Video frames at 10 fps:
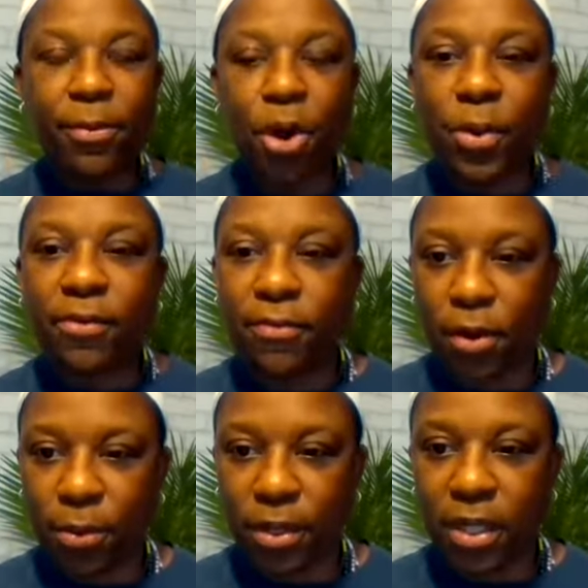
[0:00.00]
from going
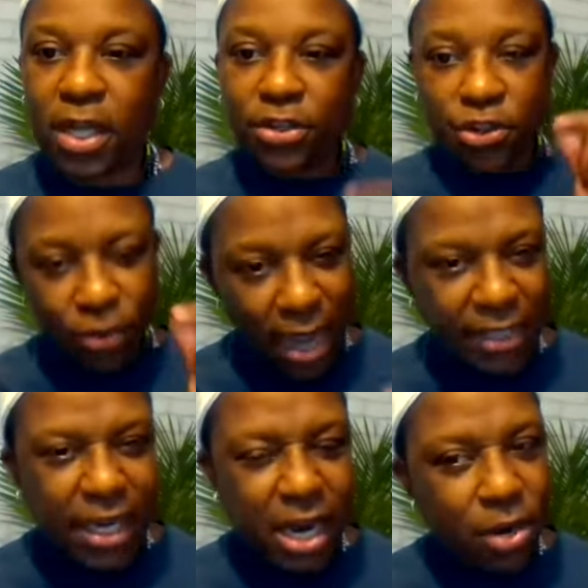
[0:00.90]
forward. Do you
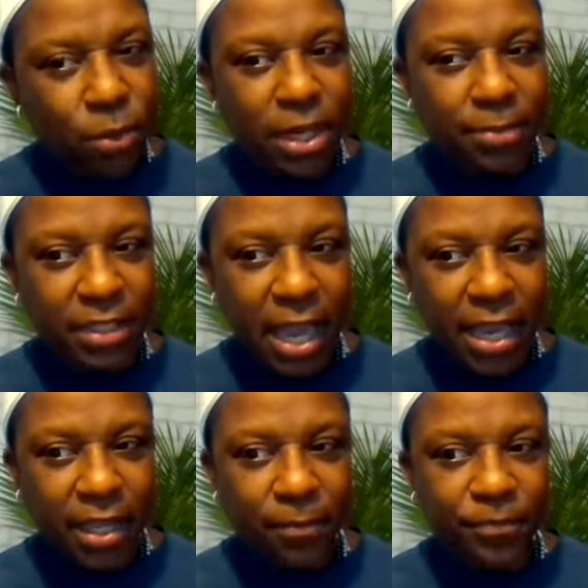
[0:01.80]
guys hear what I'm
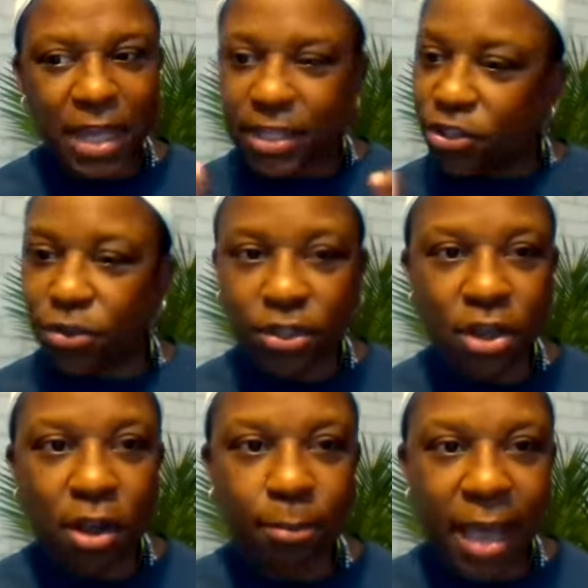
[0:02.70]
saying? I need you to
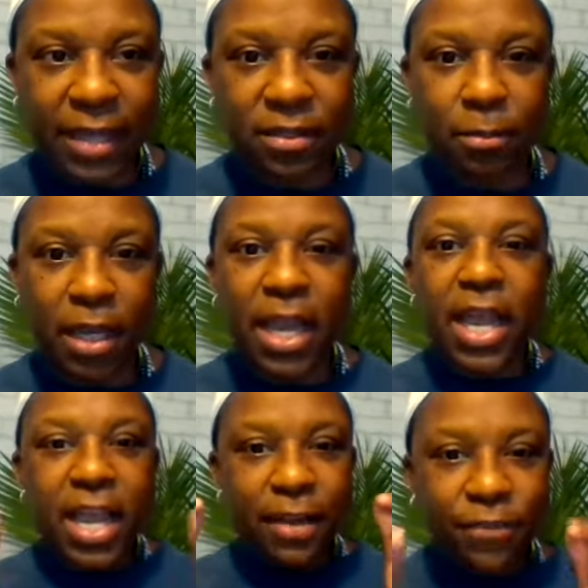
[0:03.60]
talk back to me.
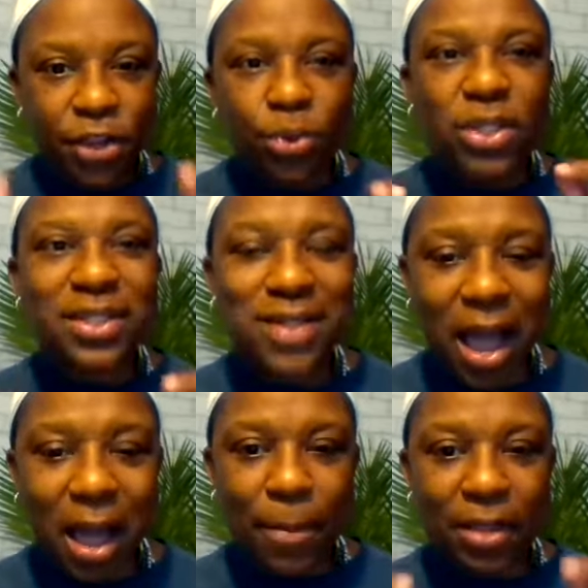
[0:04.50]
If you
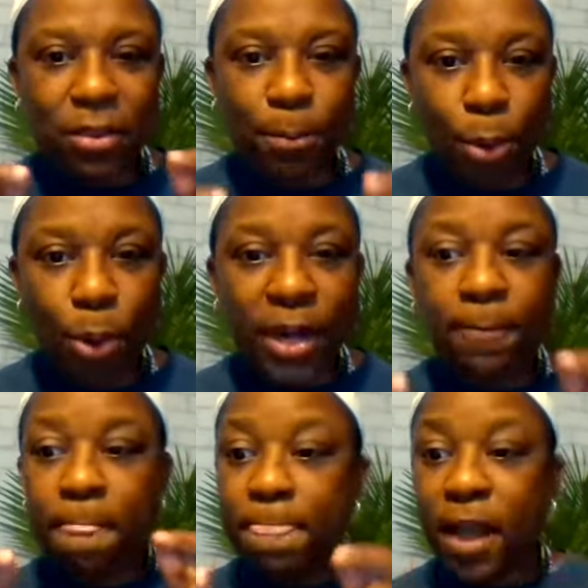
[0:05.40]
stop at the
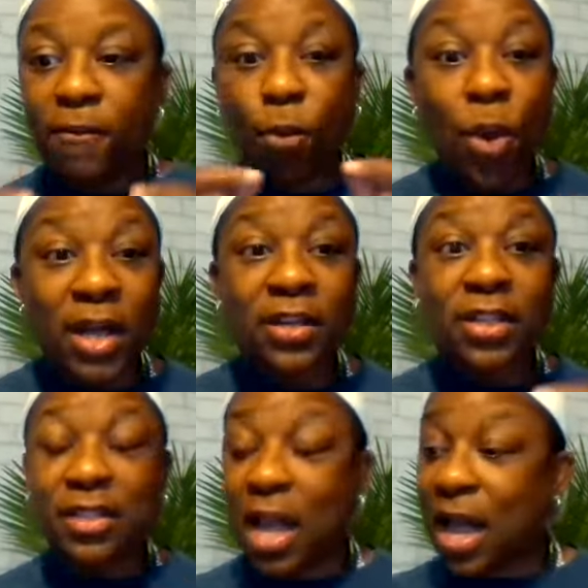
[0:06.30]
point of one of
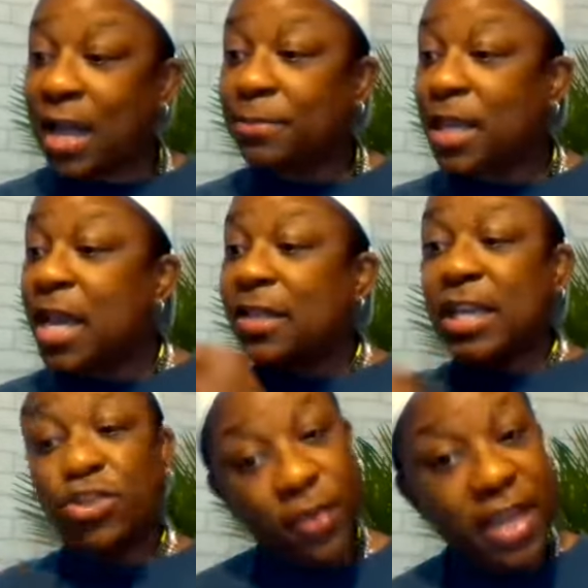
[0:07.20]
the times
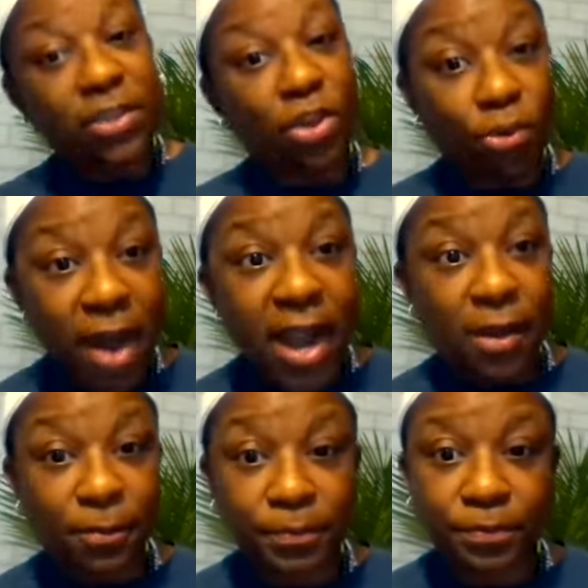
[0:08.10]
that you've hit the
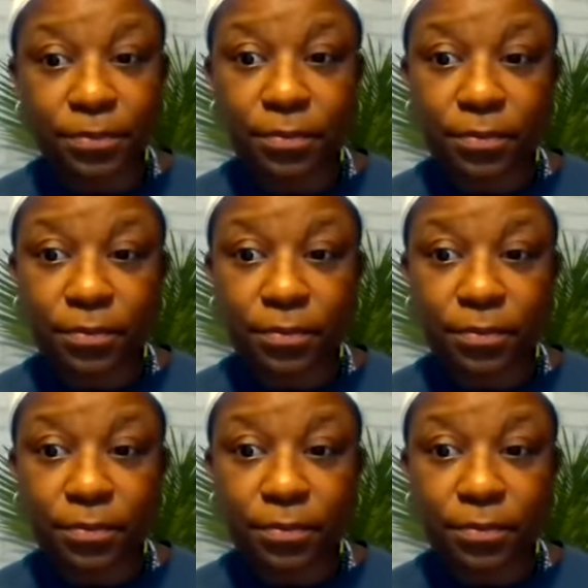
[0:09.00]
ground,